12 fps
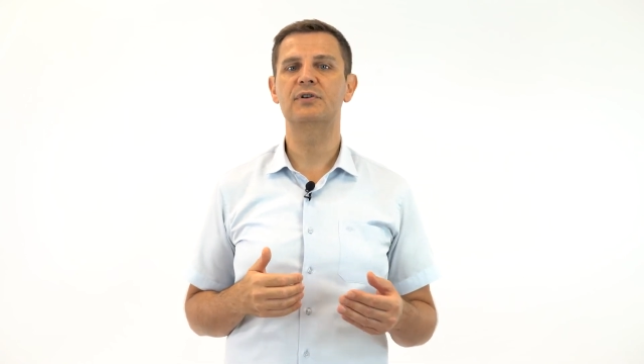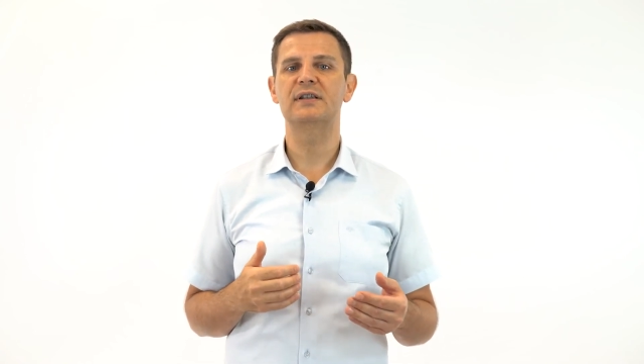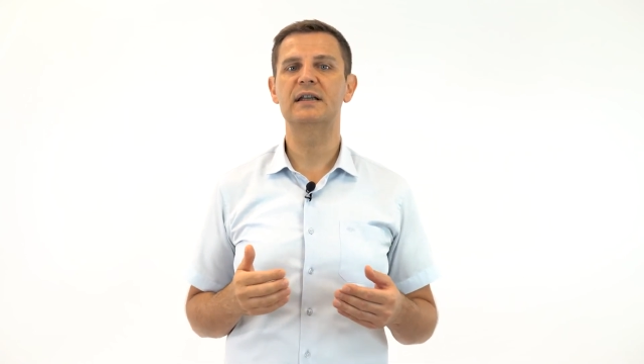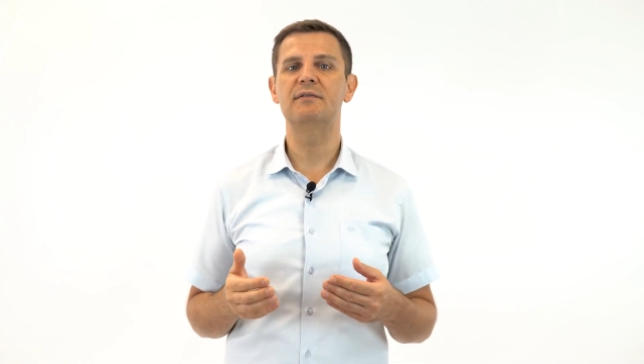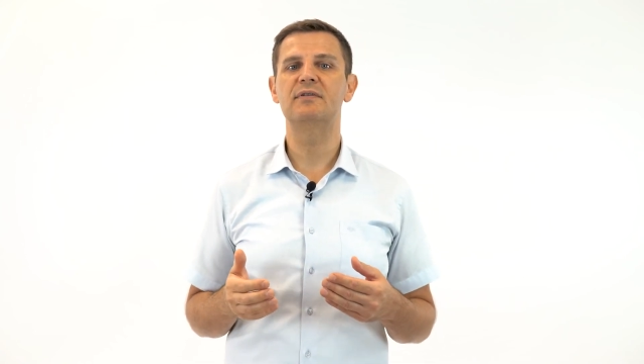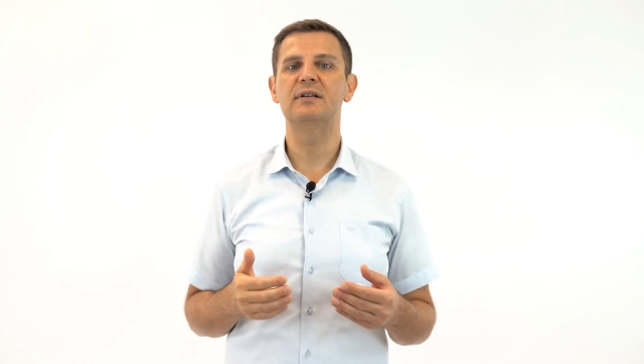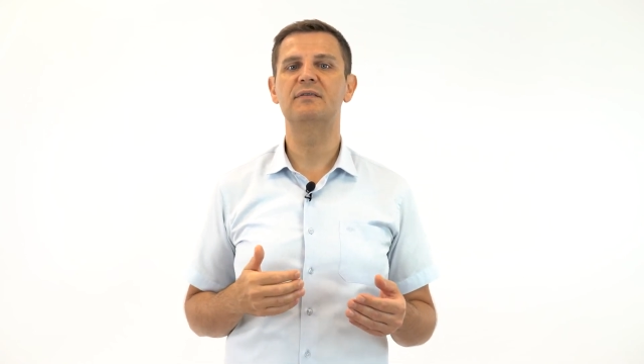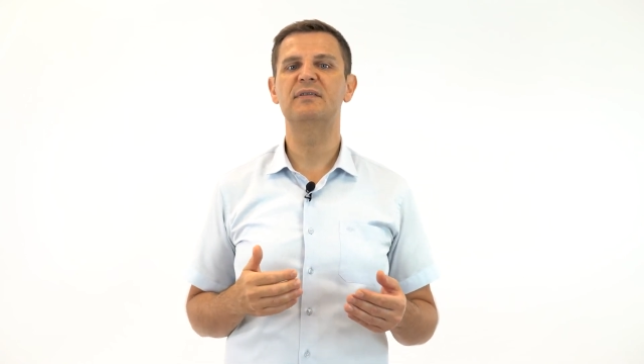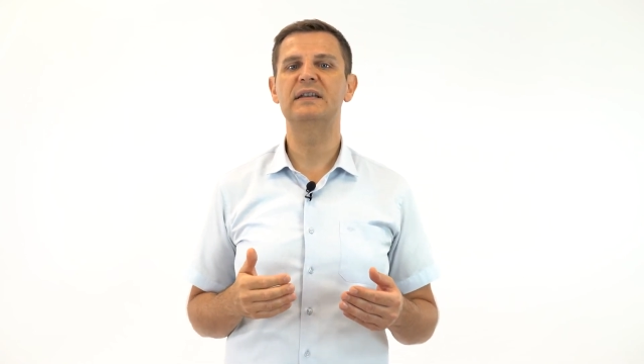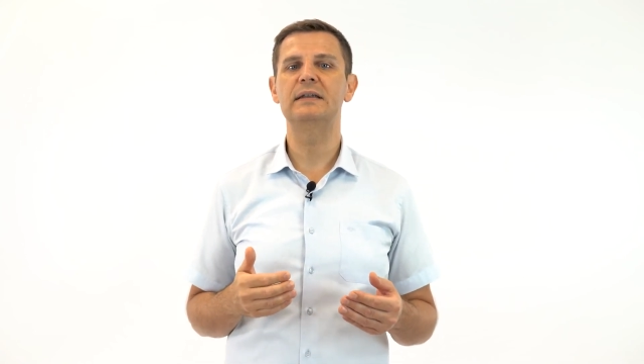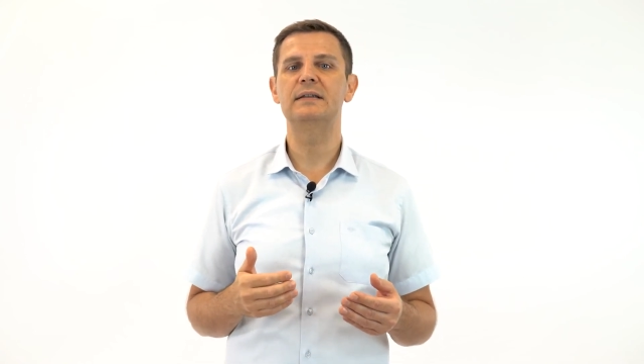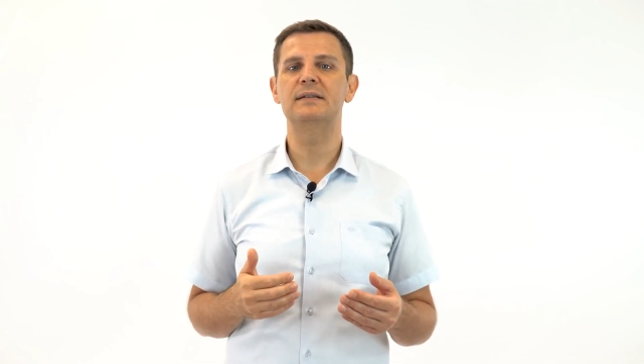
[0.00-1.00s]
several
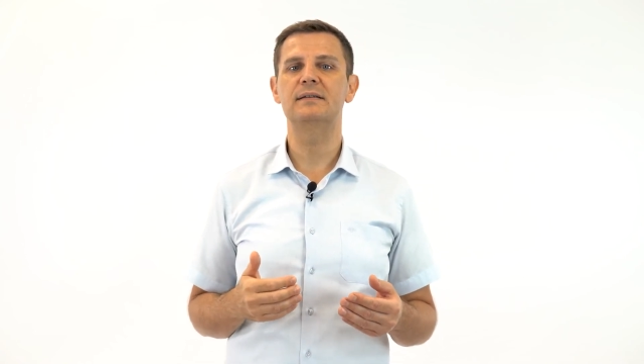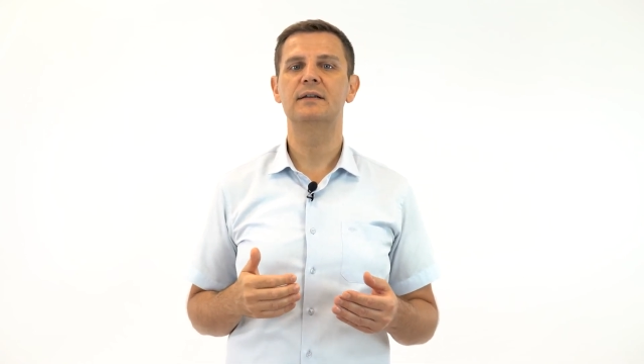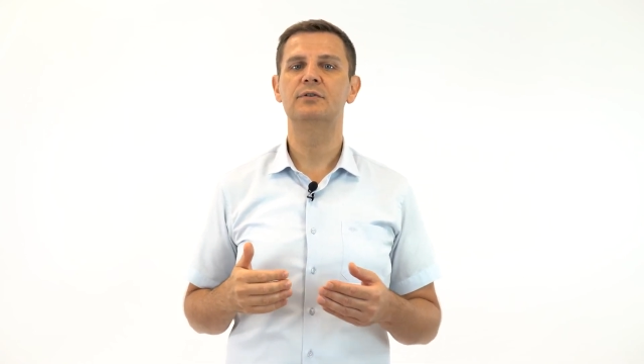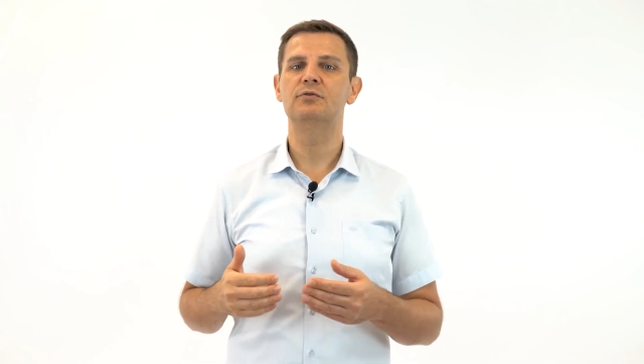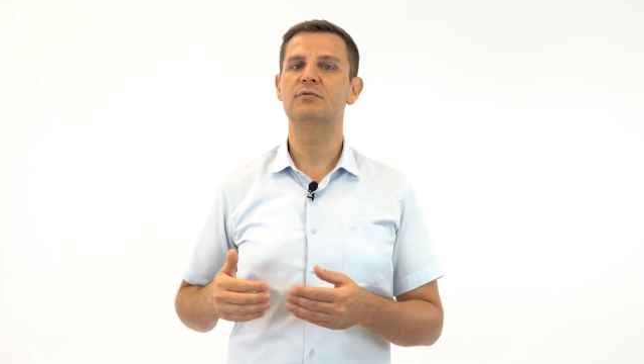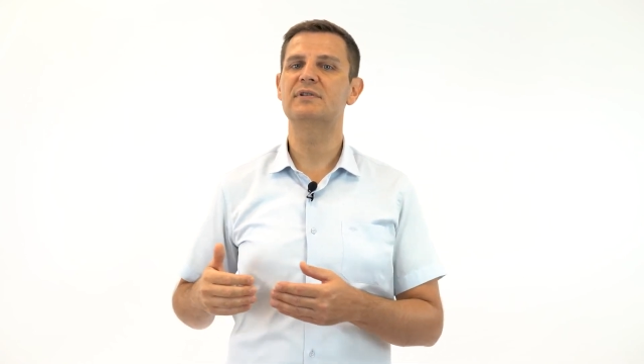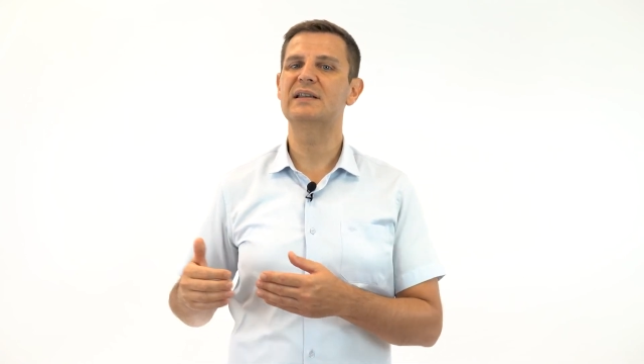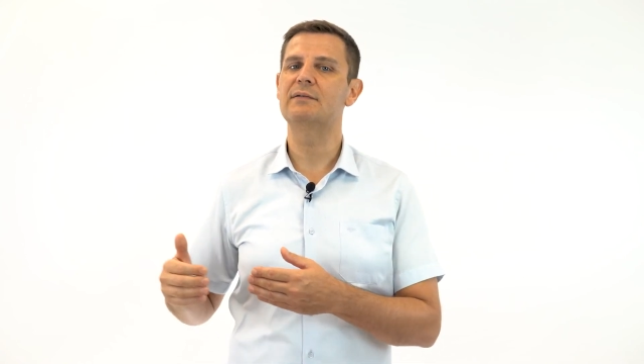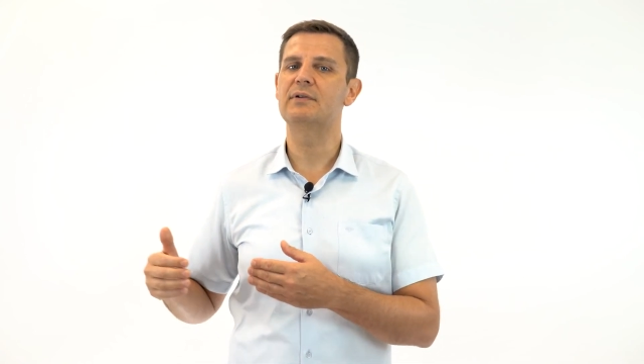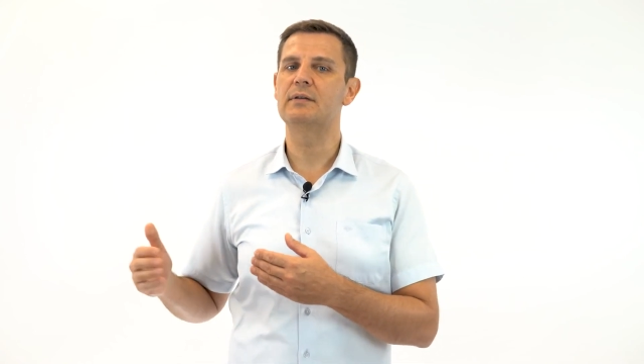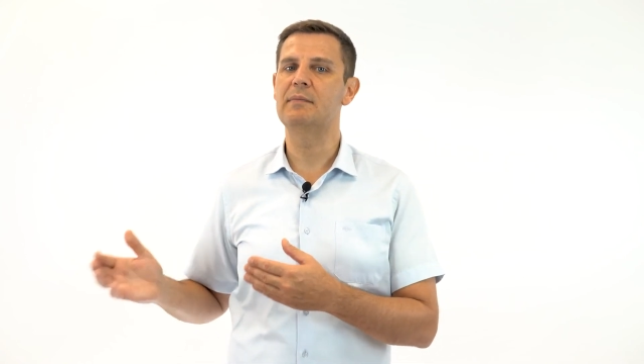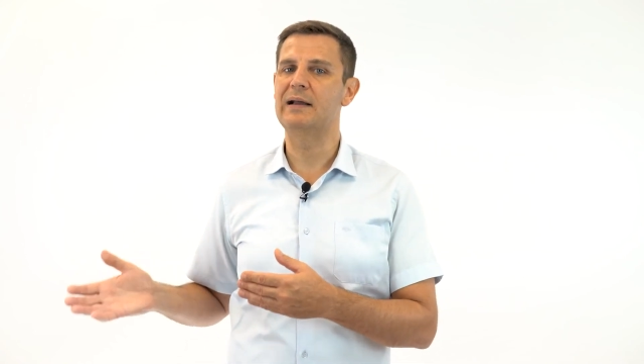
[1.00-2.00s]
weeks to
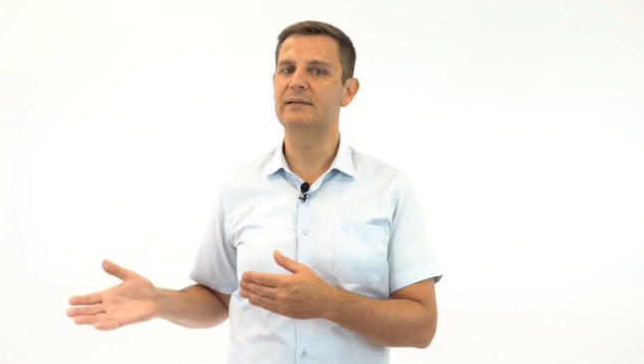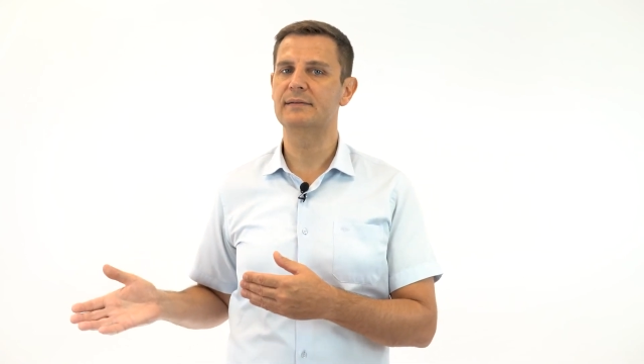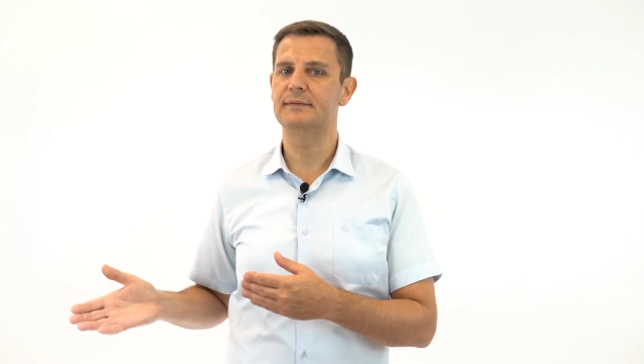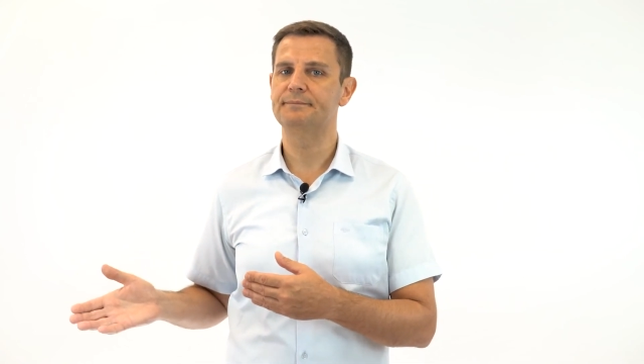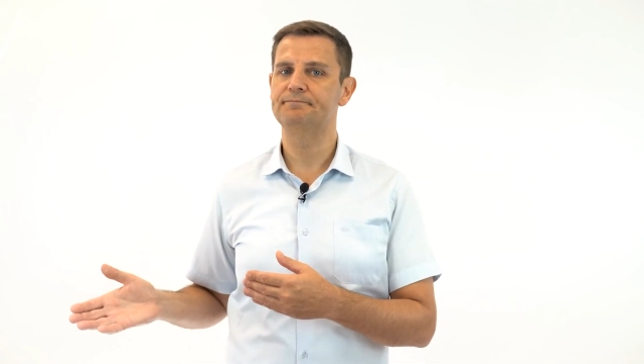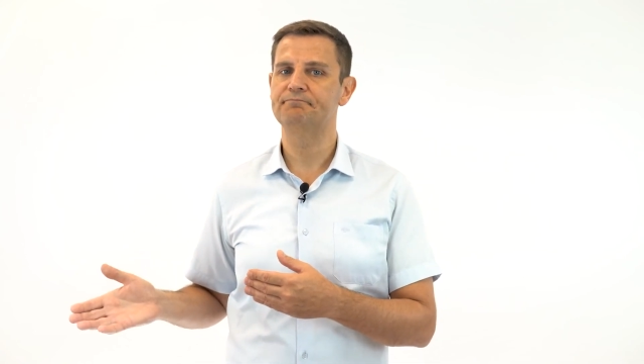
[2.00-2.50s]
several months.